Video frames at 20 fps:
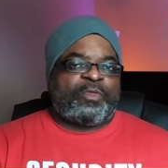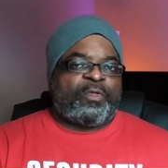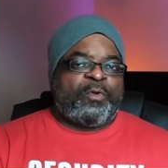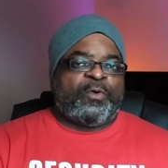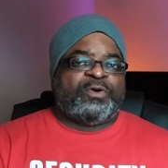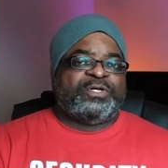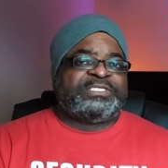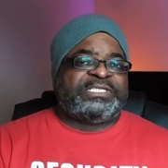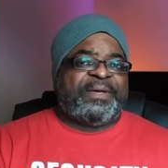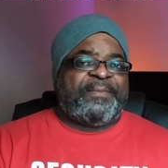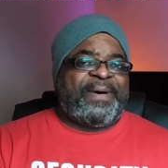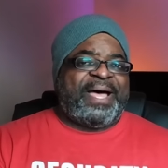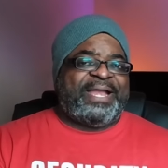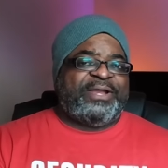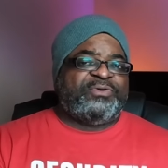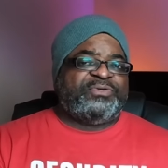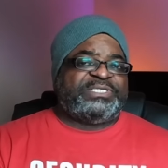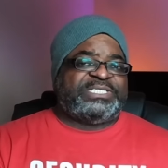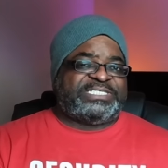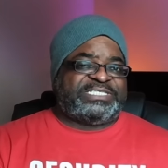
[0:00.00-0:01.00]
or somebody
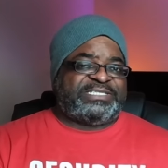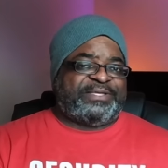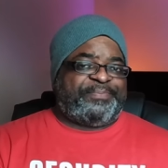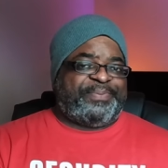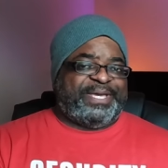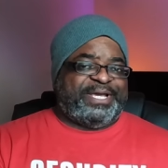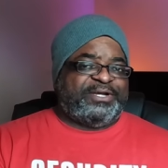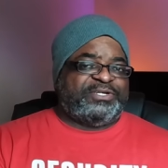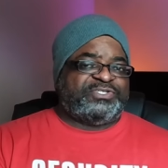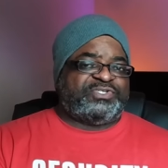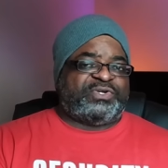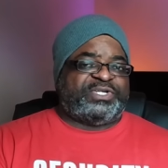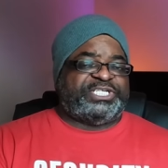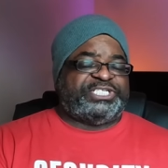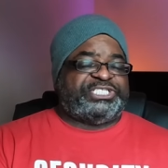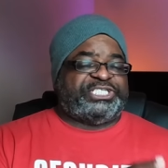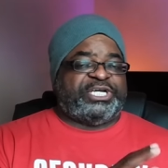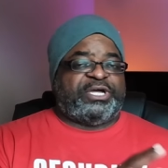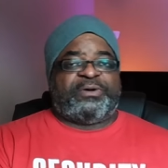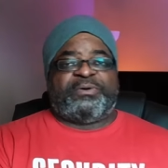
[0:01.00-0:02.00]
who just appears on the
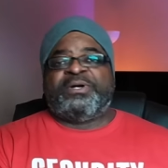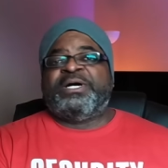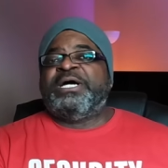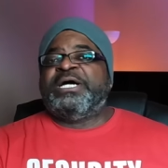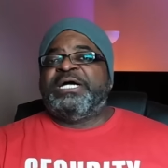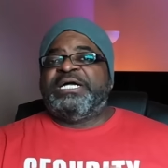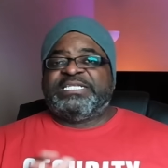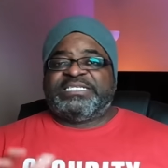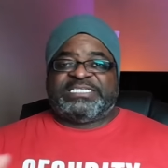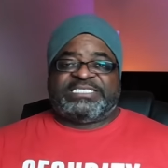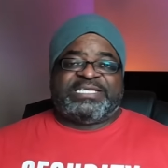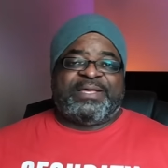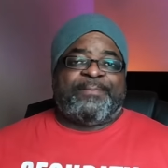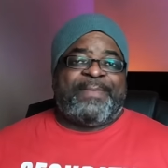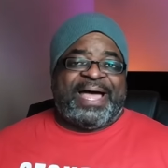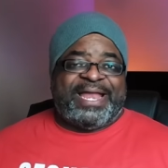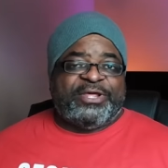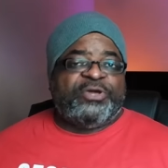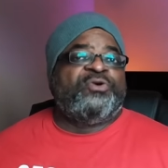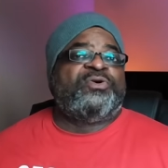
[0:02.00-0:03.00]
show to
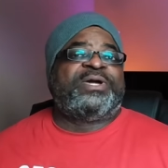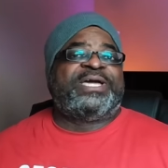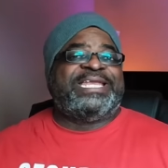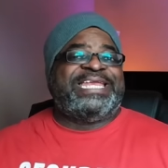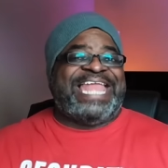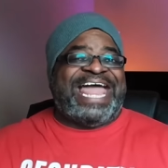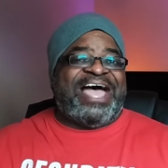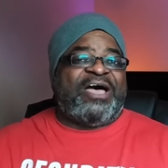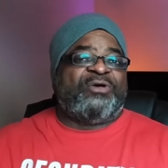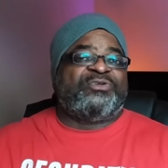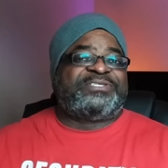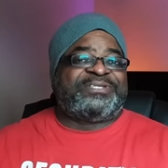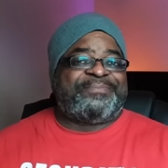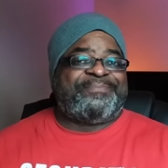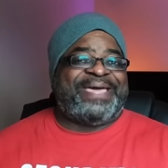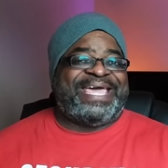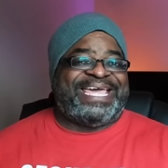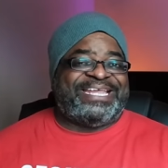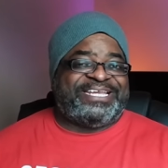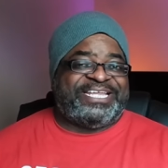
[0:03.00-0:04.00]
somebody who can now
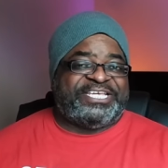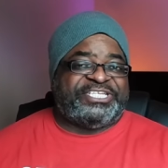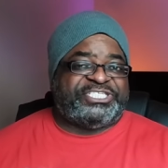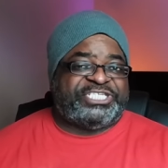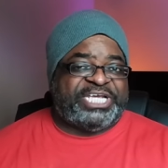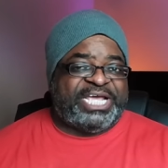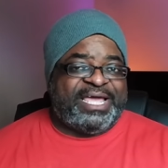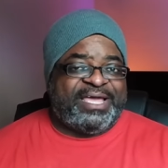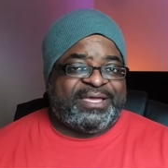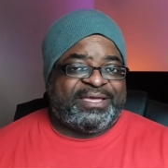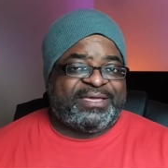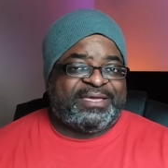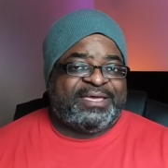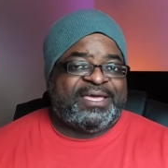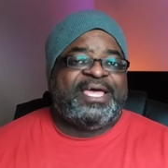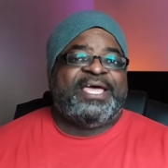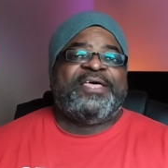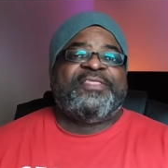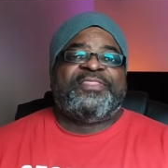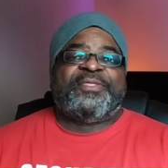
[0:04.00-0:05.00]
demand a check.
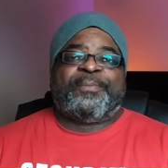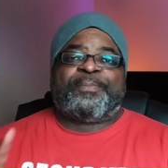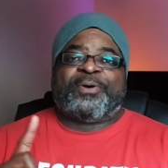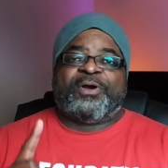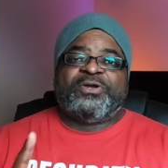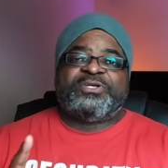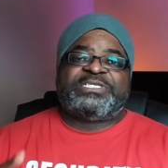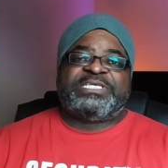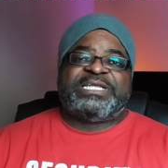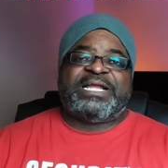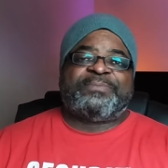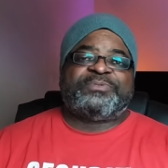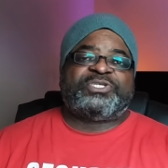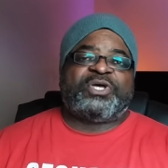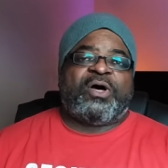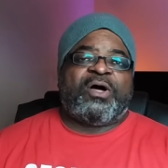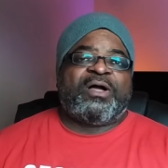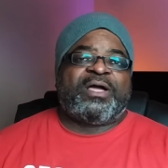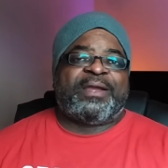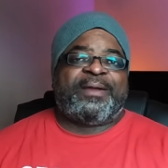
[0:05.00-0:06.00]
The person I'm
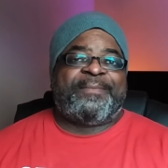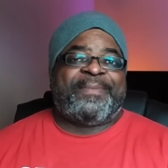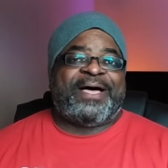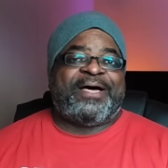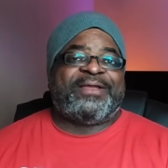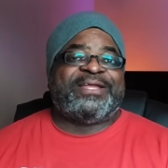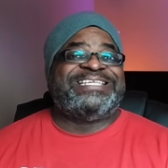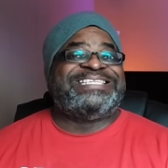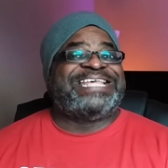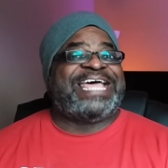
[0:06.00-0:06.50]
talking about is